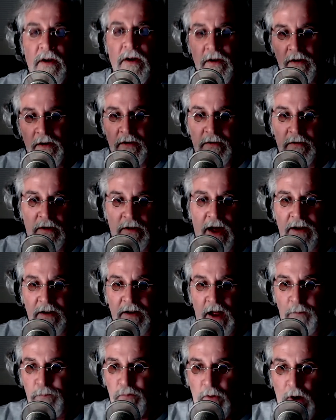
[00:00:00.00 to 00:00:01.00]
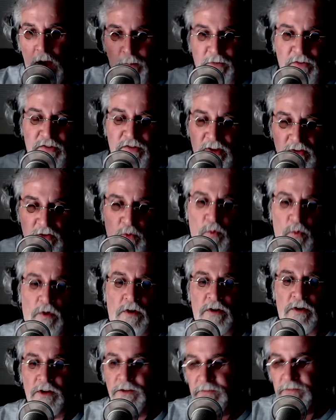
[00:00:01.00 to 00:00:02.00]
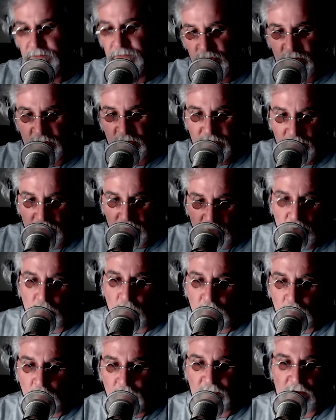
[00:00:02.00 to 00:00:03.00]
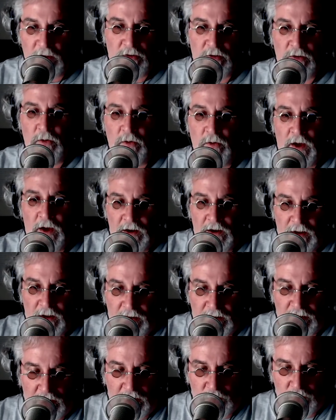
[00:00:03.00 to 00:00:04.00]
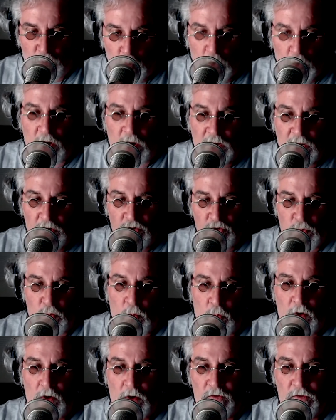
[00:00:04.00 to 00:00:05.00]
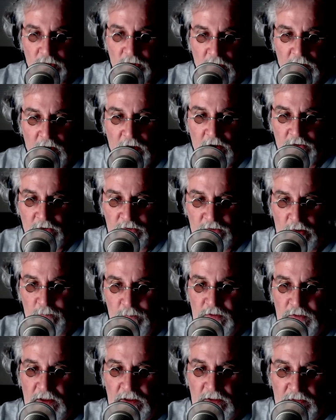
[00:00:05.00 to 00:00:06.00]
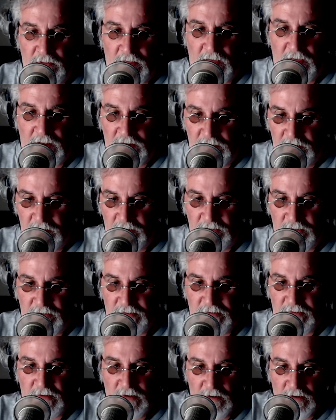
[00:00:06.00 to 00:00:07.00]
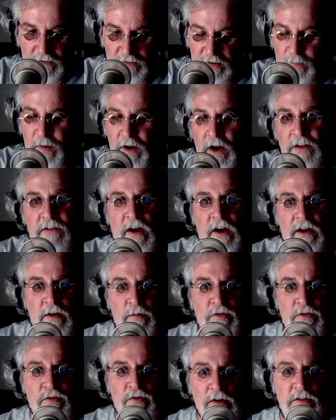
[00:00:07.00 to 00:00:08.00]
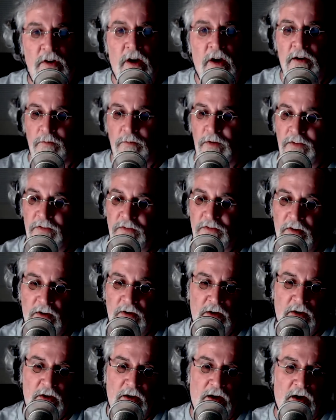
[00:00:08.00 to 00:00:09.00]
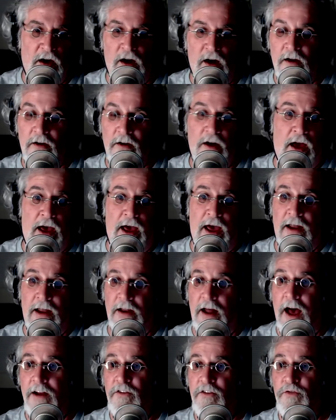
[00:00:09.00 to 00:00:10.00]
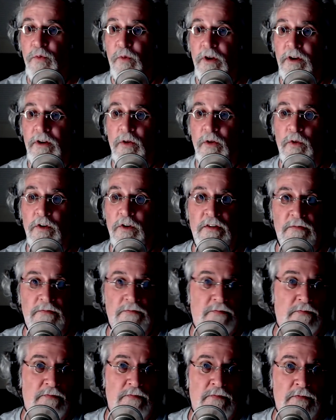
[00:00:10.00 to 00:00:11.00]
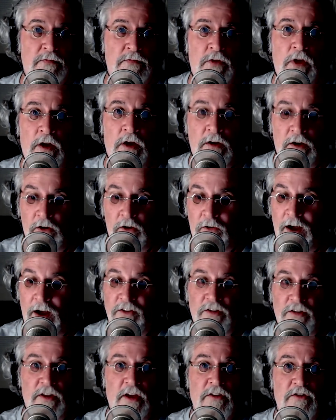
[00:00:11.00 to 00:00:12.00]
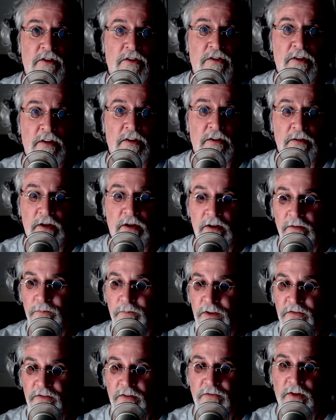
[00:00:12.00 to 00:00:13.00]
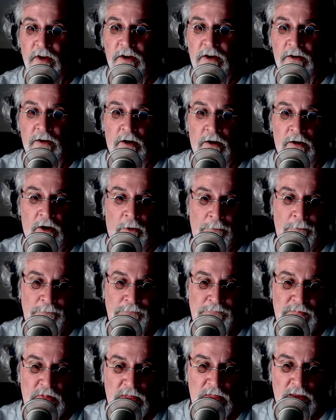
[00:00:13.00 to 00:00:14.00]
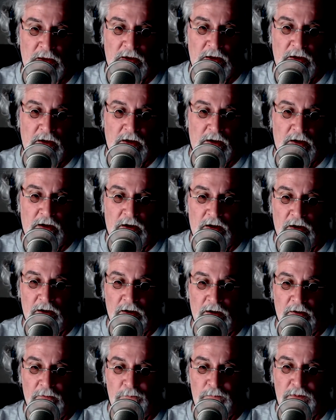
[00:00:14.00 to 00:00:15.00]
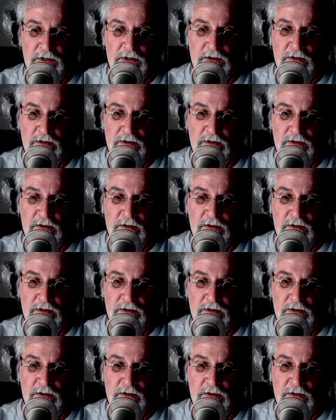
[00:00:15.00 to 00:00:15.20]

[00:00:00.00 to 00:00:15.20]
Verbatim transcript: not not promising the world just doing what they do and and and working towards something that is semi-autonomous or autonomous uh, and I just wanted to wish him uh, congratulations and, and best of luck at Argo. Uh, I was wondering if